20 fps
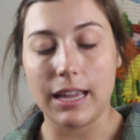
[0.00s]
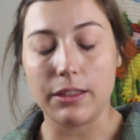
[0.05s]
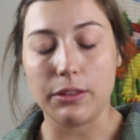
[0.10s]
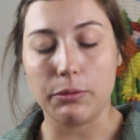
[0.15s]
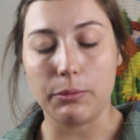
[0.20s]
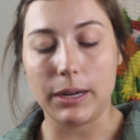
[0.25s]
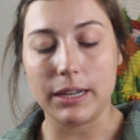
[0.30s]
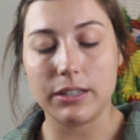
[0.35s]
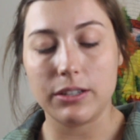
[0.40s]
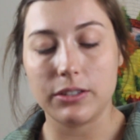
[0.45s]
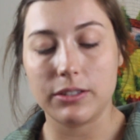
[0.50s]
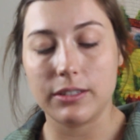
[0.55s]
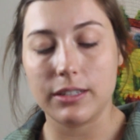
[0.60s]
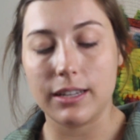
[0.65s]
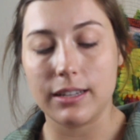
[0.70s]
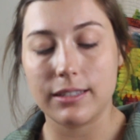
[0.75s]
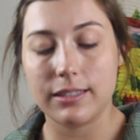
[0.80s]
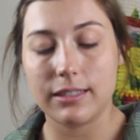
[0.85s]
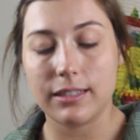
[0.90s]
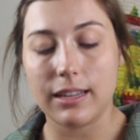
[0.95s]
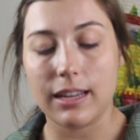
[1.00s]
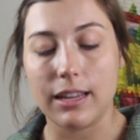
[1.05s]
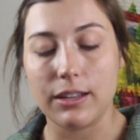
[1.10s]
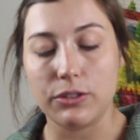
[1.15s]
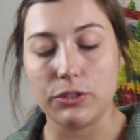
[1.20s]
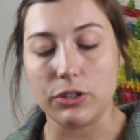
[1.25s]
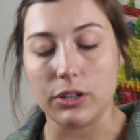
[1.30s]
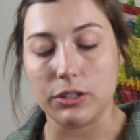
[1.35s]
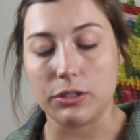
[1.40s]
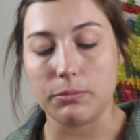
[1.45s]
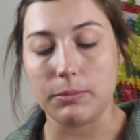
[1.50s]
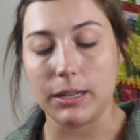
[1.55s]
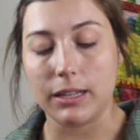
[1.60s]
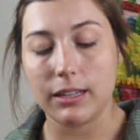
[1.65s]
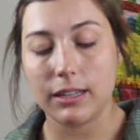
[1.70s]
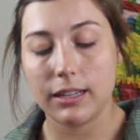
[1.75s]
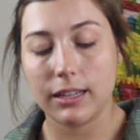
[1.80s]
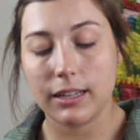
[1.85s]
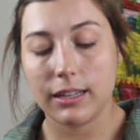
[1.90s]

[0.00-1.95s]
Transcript: and the righteousness and judgment.